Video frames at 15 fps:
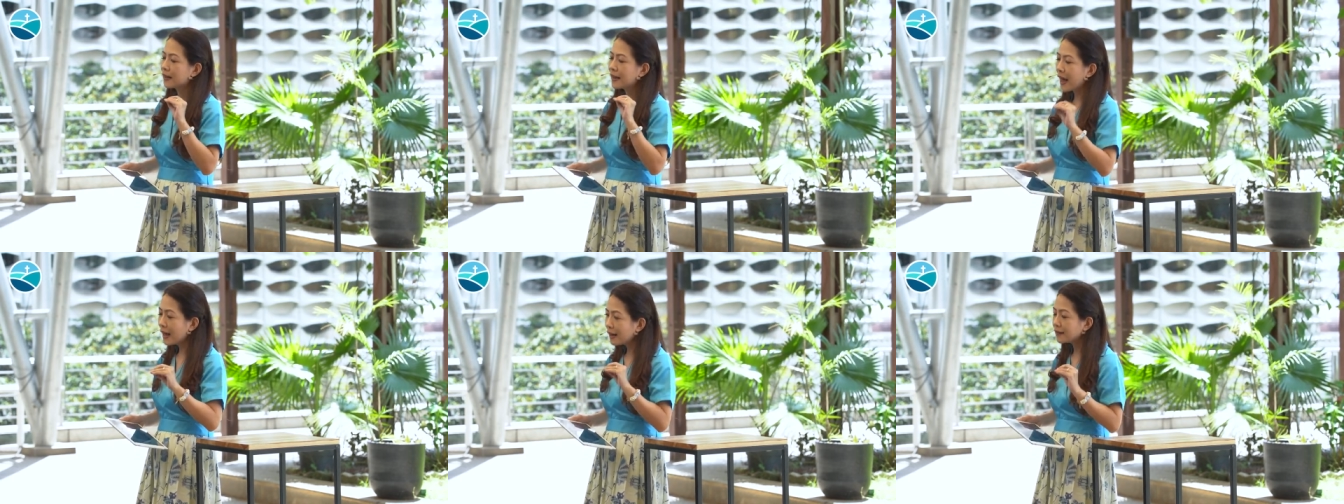
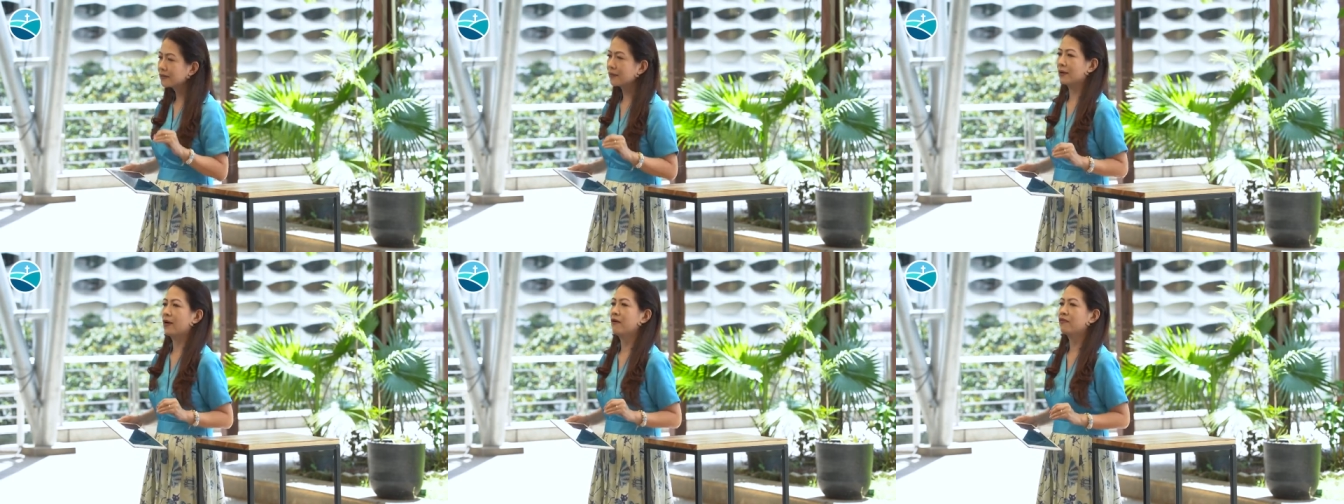
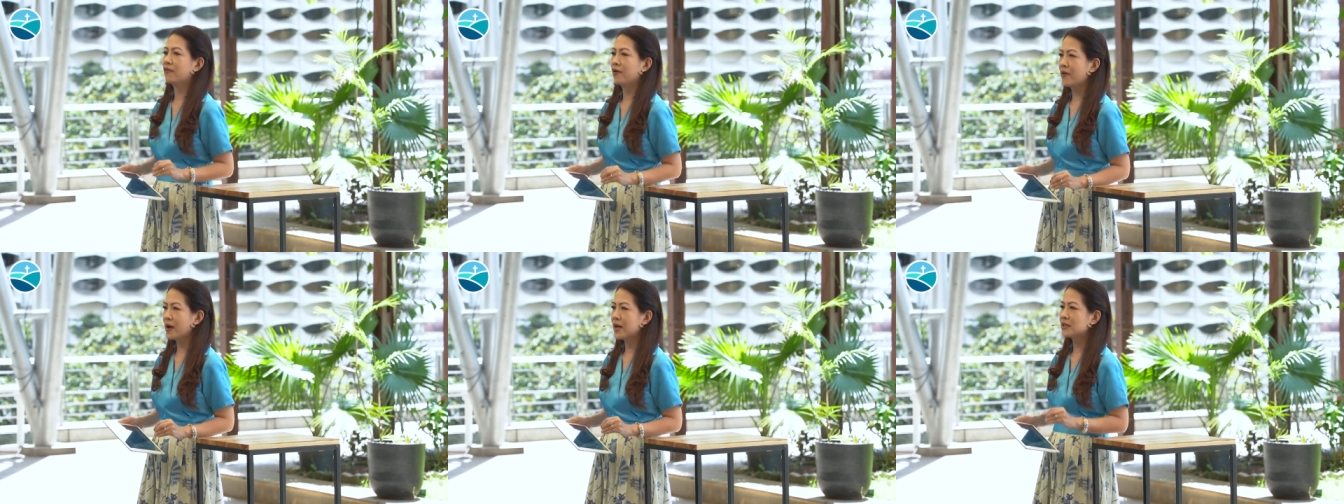character of
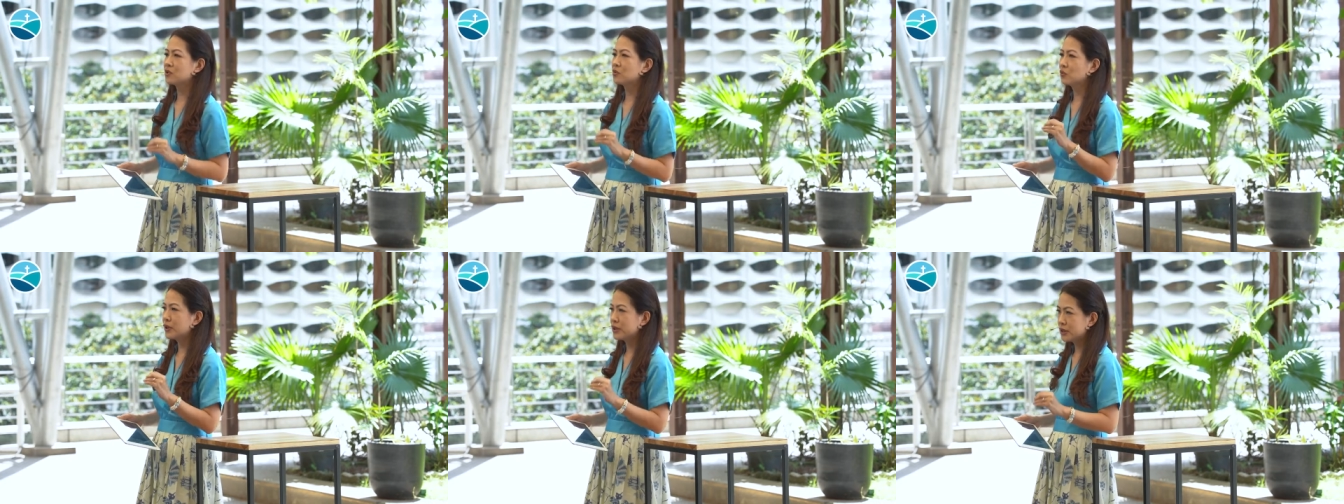
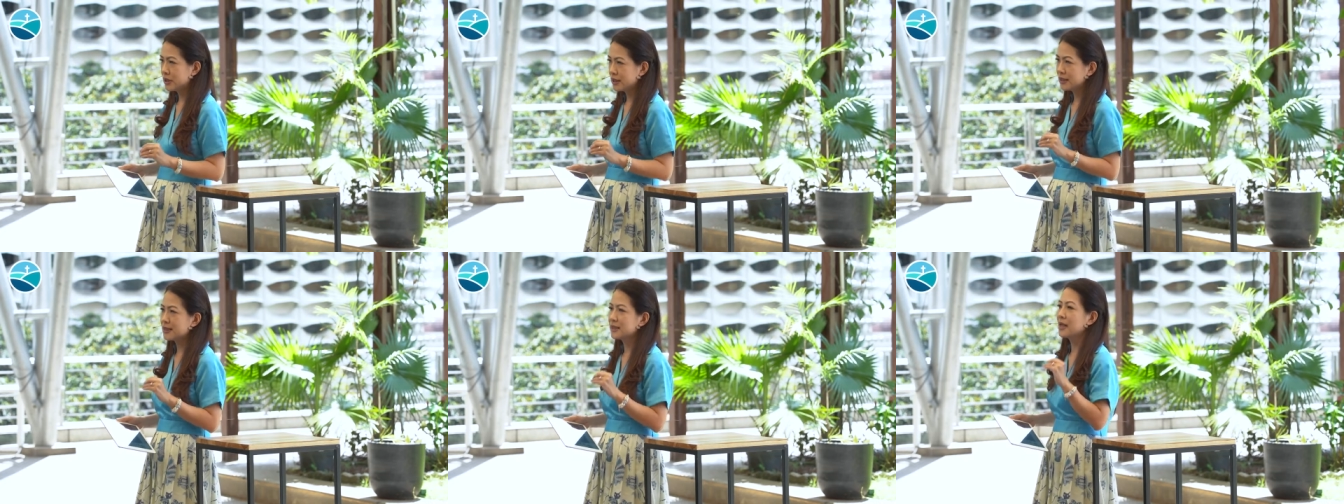Christ, which
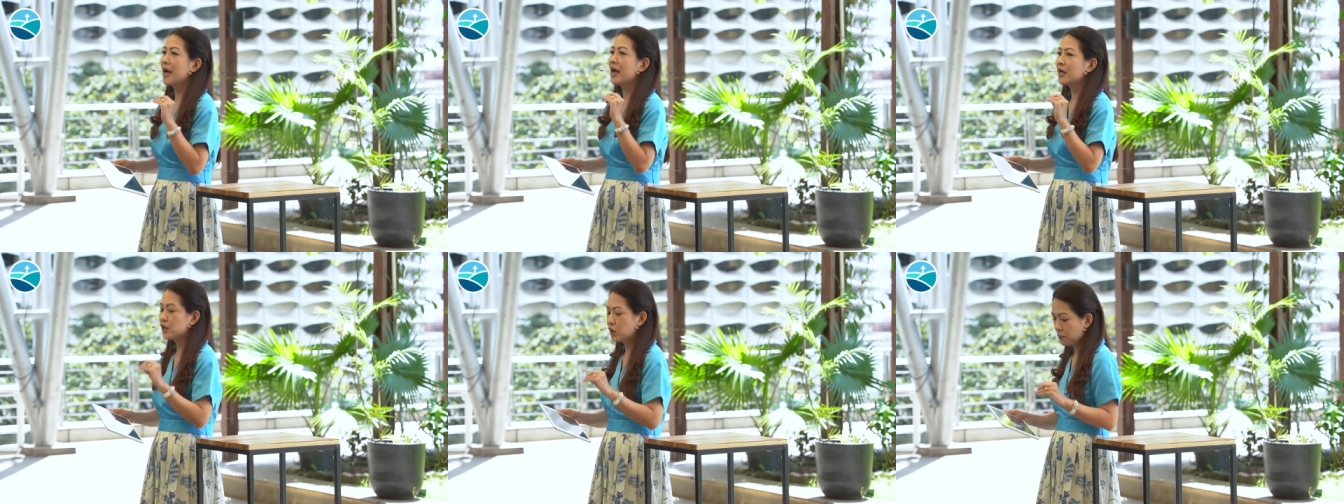is
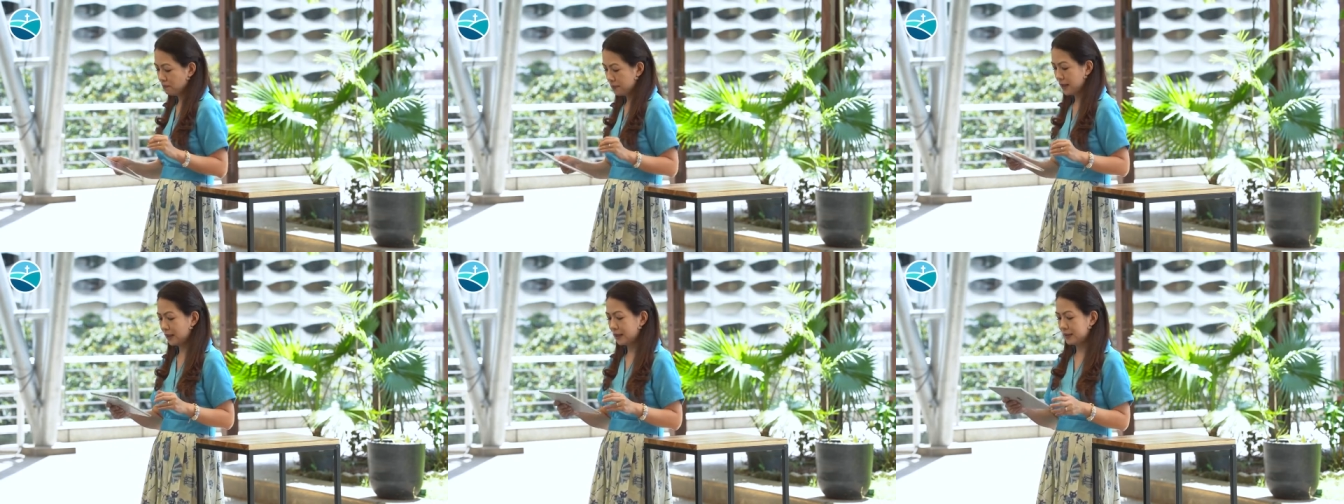
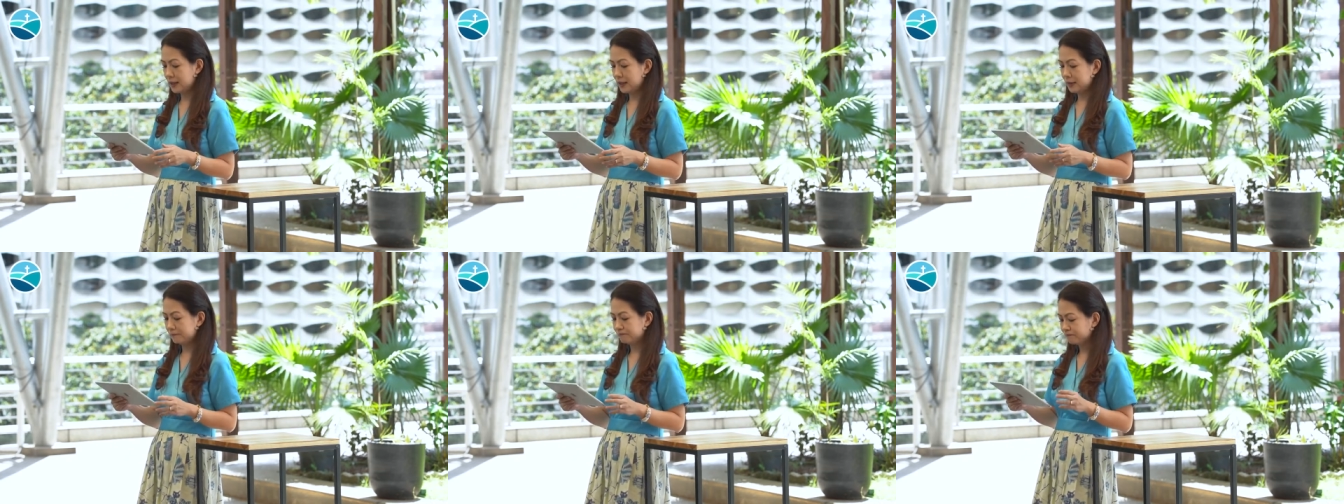
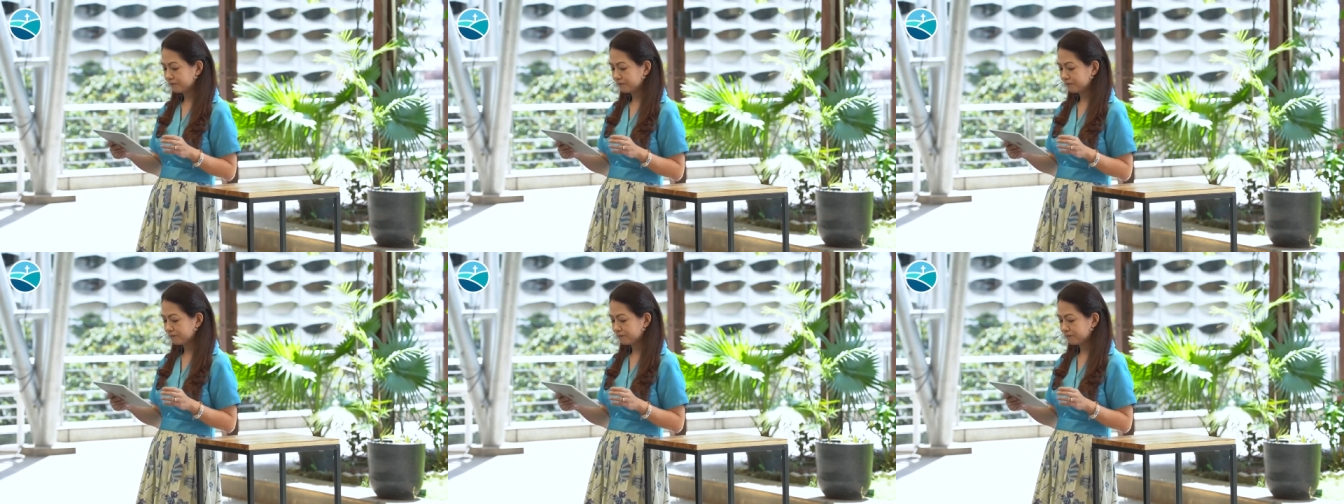humility.